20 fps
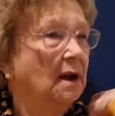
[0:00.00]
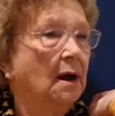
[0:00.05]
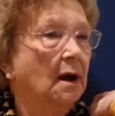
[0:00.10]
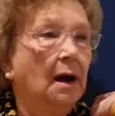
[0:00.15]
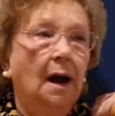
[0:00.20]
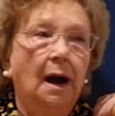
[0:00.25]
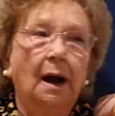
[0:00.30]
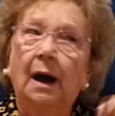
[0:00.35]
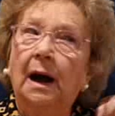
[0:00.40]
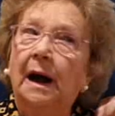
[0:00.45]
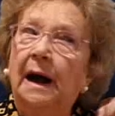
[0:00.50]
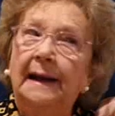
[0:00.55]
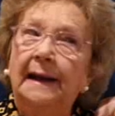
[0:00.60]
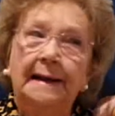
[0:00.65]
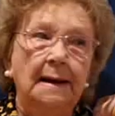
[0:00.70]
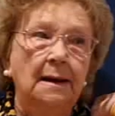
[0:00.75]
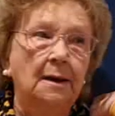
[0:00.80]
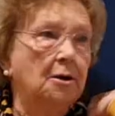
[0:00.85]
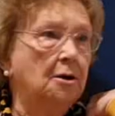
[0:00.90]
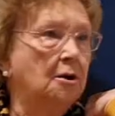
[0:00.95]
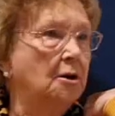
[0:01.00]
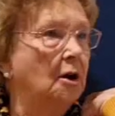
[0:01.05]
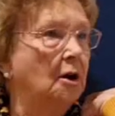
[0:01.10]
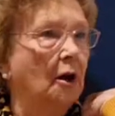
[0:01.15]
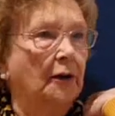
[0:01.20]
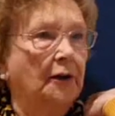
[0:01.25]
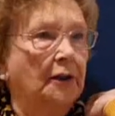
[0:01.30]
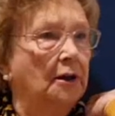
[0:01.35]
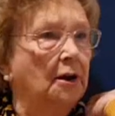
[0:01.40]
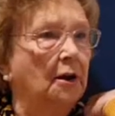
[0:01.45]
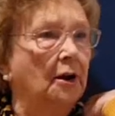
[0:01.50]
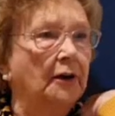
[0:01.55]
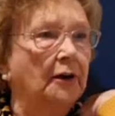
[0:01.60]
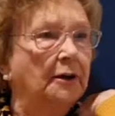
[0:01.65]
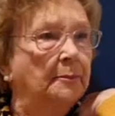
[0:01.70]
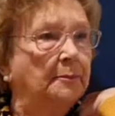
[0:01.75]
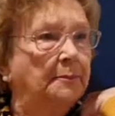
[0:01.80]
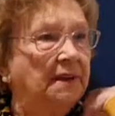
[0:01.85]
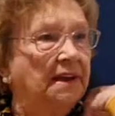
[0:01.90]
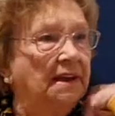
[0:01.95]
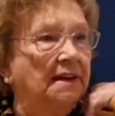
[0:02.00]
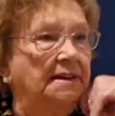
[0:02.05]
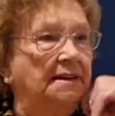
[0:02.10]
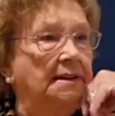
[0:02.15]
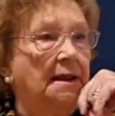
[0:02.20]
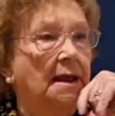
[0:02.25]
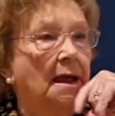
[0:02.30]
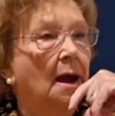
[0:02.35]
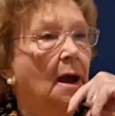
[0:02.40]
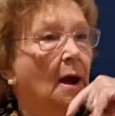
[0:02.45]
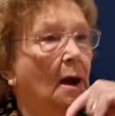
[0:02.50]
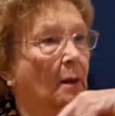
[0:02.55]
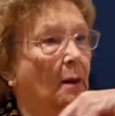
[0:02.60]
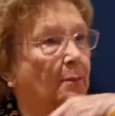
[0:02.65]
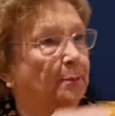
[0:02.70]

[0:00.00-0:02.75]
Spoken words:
I had a lot of pain.